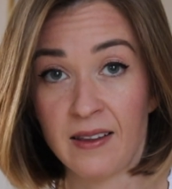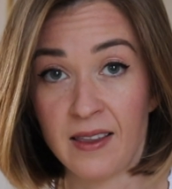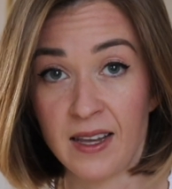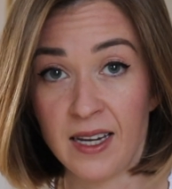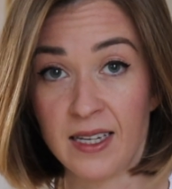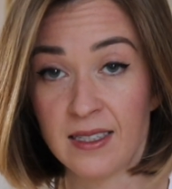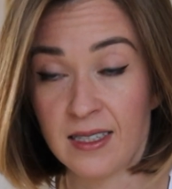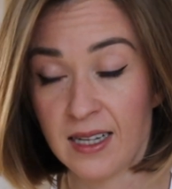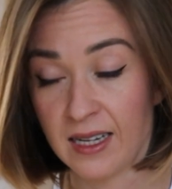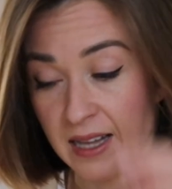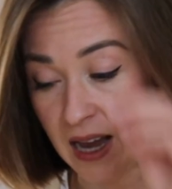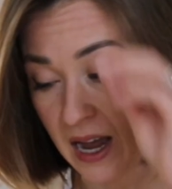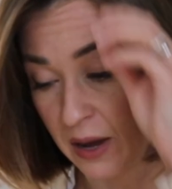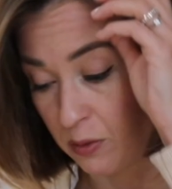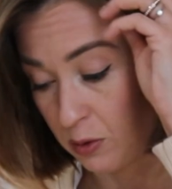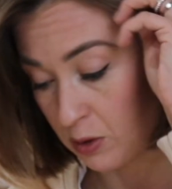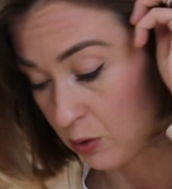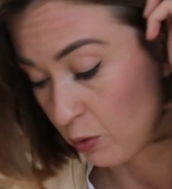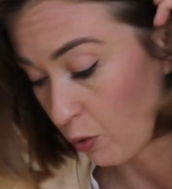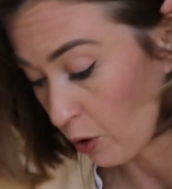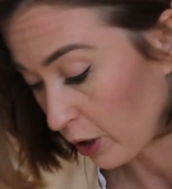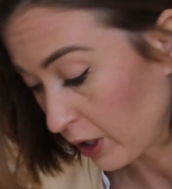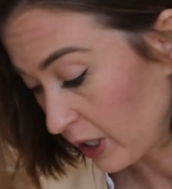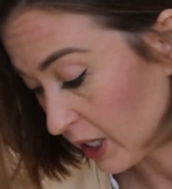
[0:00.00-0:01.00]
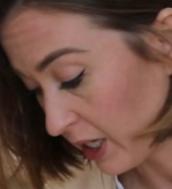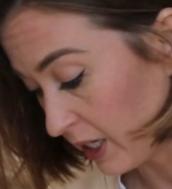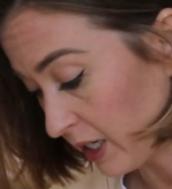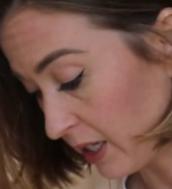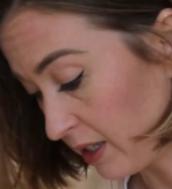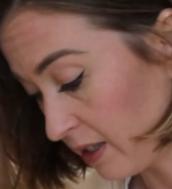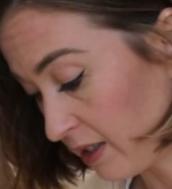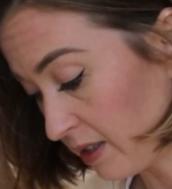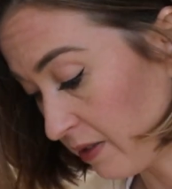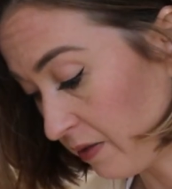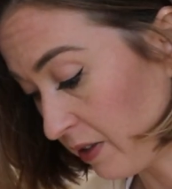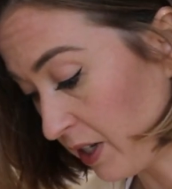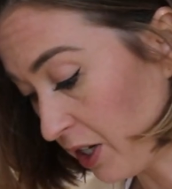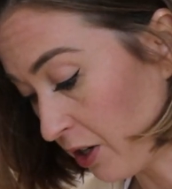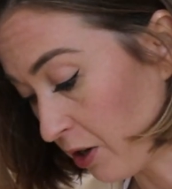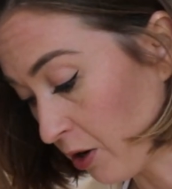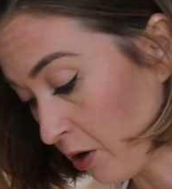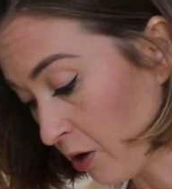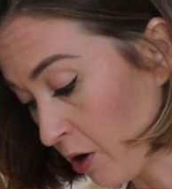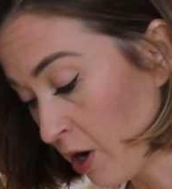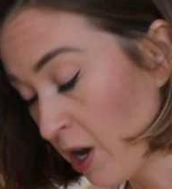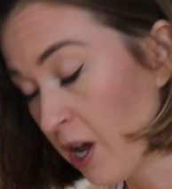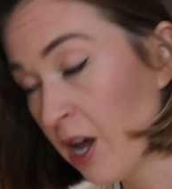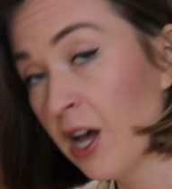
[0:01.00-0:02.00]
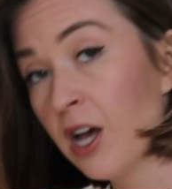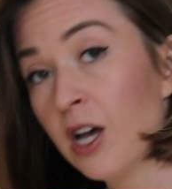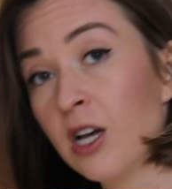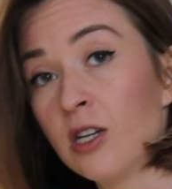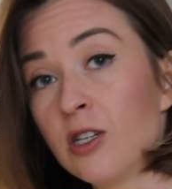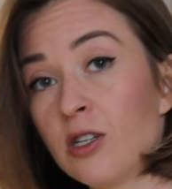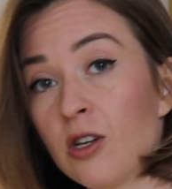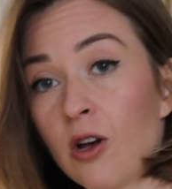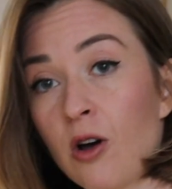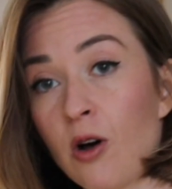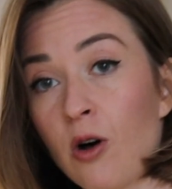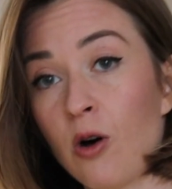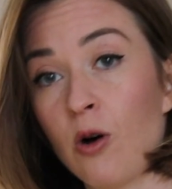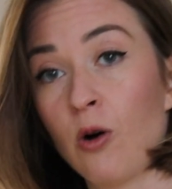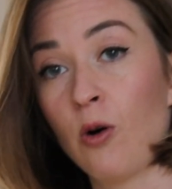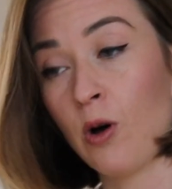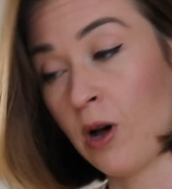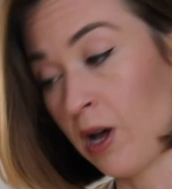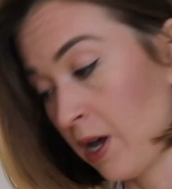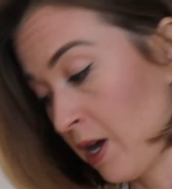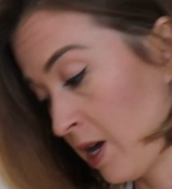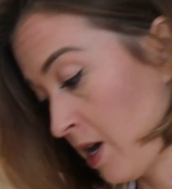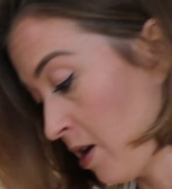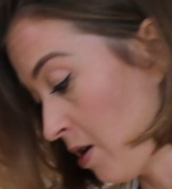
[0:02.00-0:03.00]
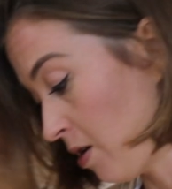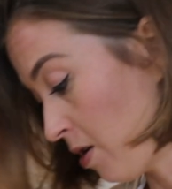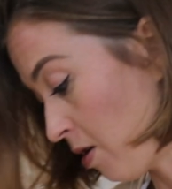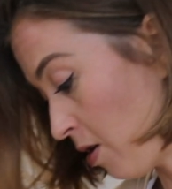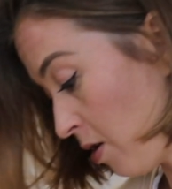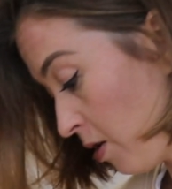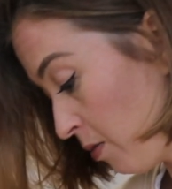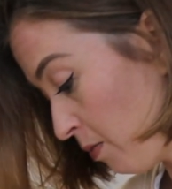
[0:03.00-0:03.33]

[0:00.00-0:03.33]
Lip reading: things that I was working in this video. So all